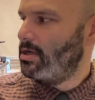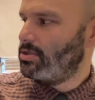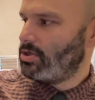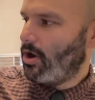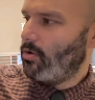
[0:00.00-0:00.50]

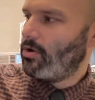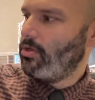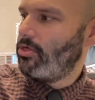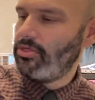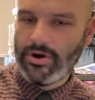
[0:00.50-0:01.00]
total
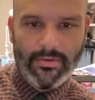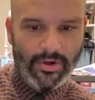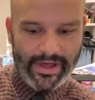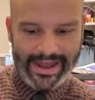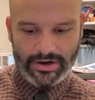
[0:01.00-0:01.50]

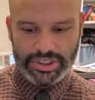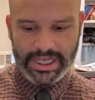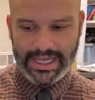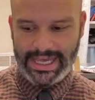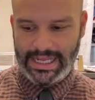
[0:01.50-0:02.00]
thermal
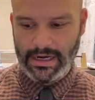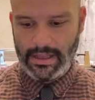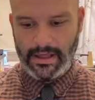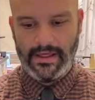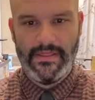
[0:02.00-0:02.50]
energy
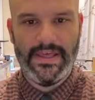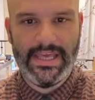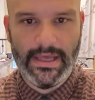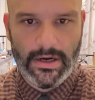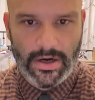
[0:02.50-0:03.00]
in
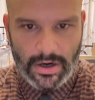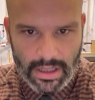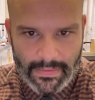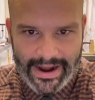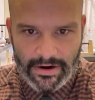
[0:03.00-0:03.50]
the
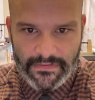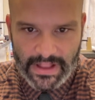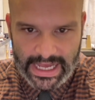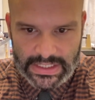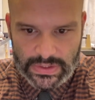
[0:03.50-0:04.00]
Erlenmeyer
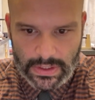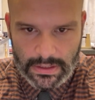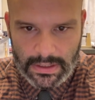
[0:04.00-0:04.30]
flask